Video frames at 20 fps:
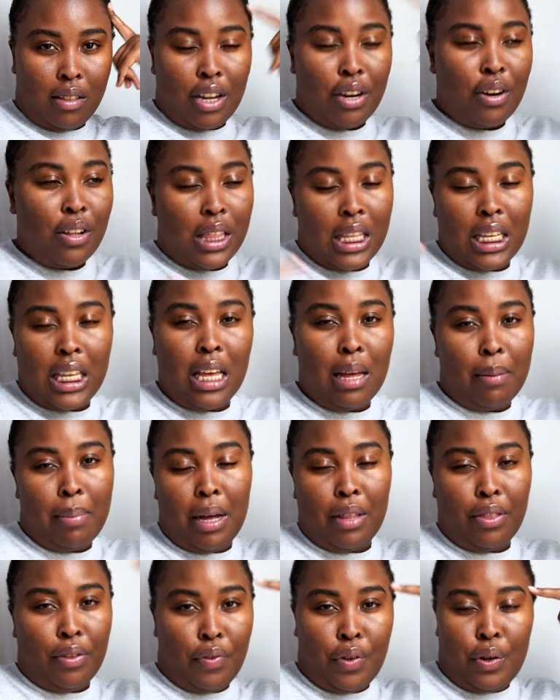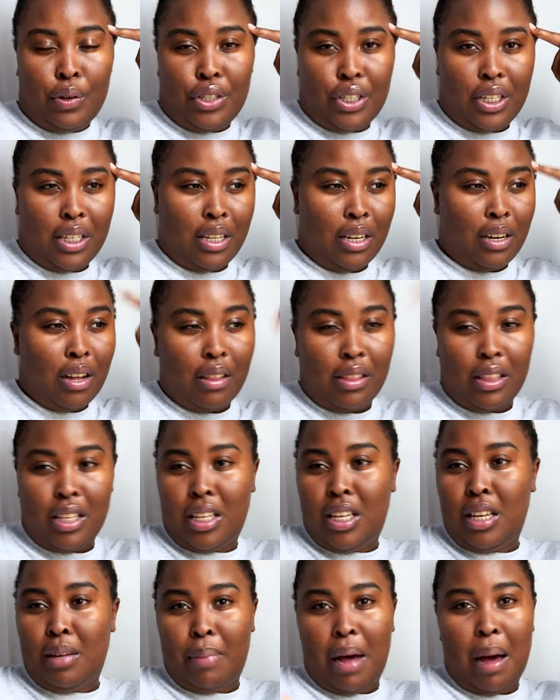They're not thinking about the future. They're not
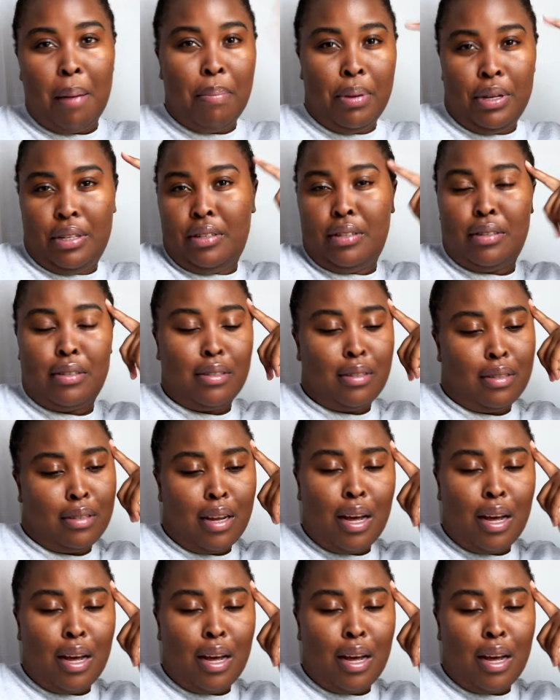thinking about businesses.